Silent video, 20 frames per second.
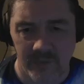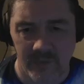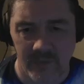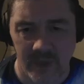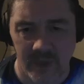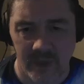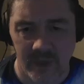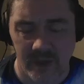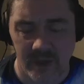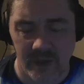
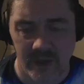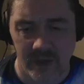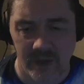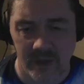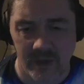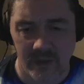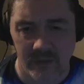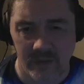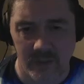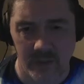there,
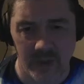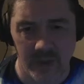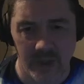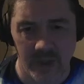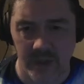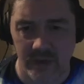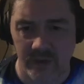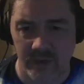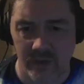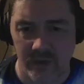but we
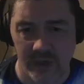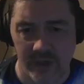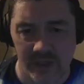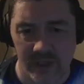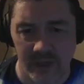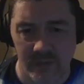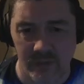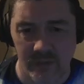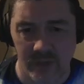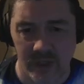need to do the
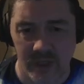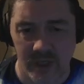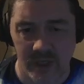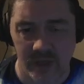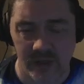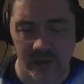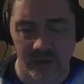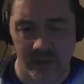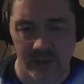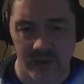same with
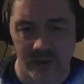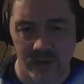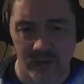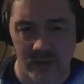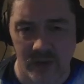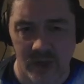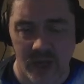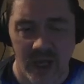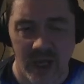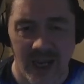that as
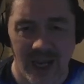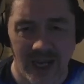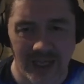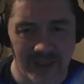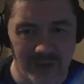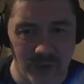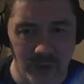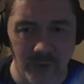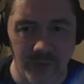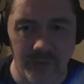well. I
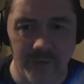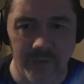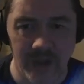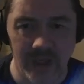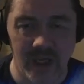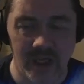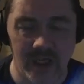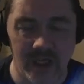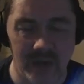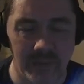do
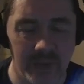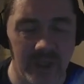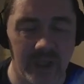think I can